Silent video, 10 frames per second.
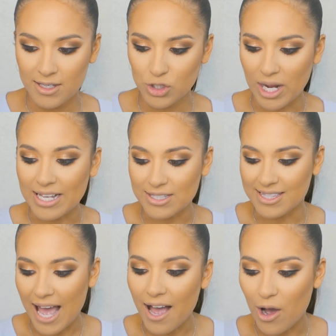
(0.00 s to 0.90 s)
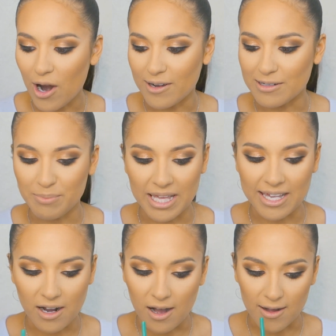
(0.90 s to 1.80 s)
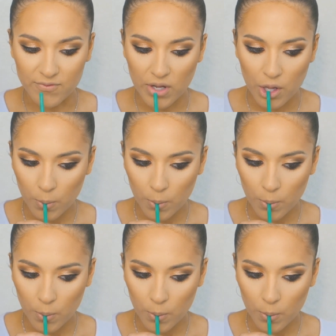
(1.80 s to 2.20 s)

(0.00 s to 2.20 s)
trying that hard to play it off.